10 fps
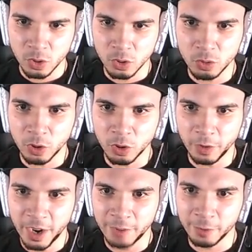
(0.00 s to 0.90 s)
You know
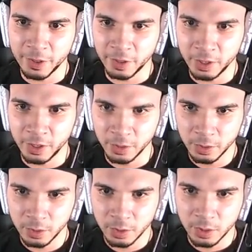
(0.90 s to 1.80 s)
everything.
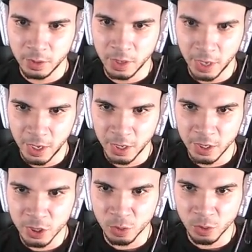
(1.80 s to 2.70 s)
And
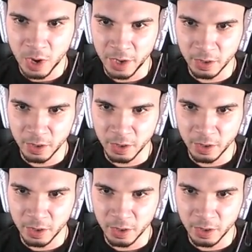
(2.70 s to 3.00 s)
he's quiet.